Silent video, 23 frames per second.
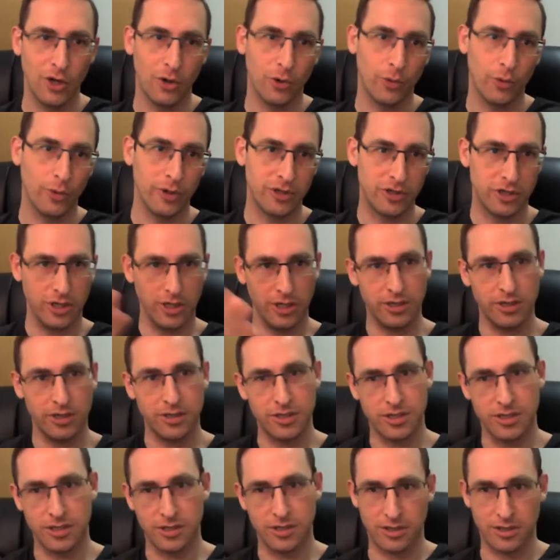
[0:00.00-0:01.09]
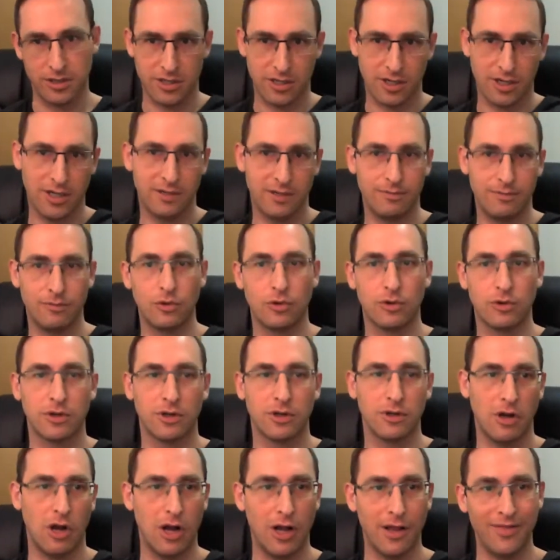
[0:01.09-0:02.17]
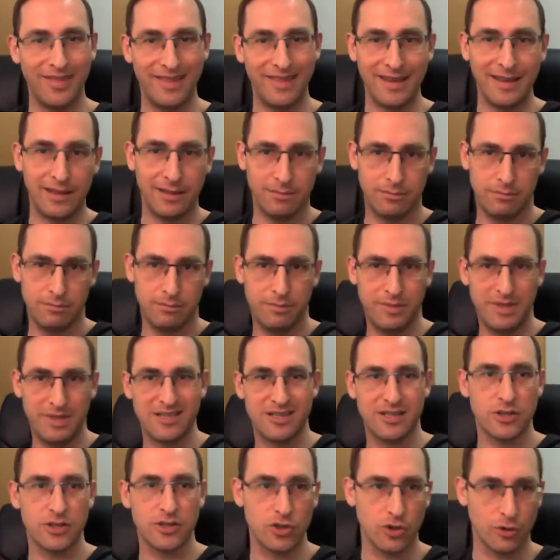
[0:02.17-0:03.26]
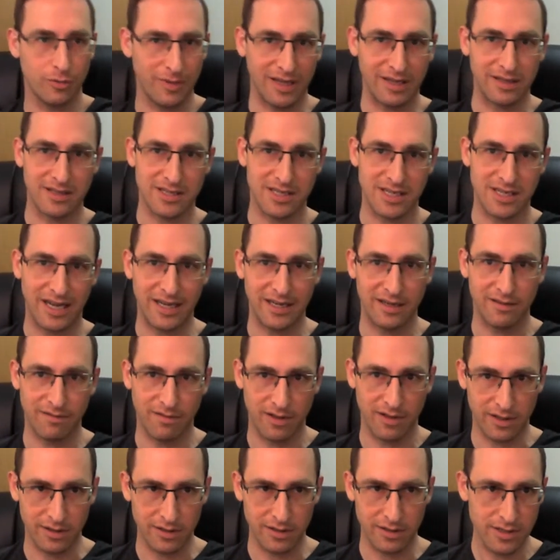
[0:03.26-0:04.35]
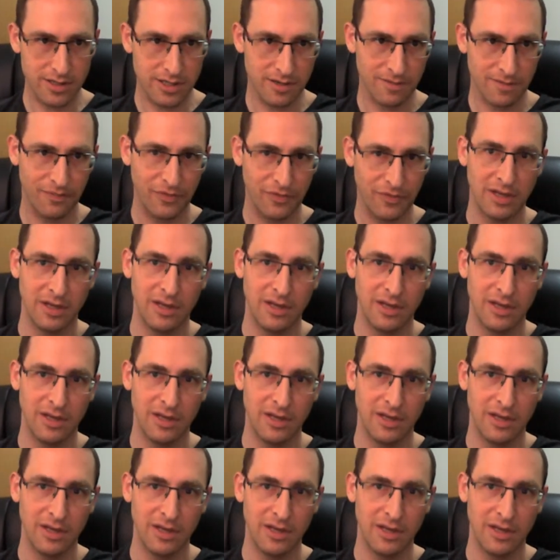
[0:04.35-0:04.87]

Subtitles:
which is, let's call it more on the business domain side of things.